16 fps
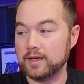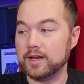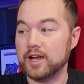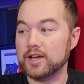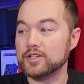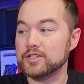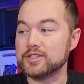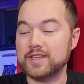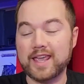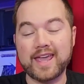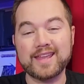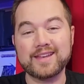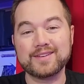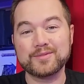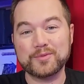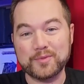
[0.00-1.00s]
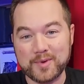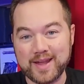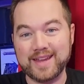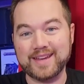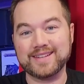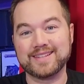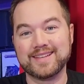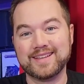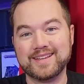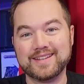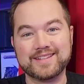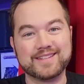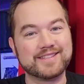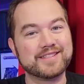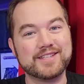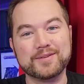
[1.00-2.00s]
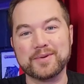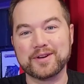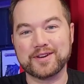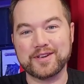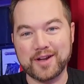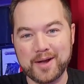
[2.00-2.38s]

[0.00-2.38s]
and I just can't wait to see what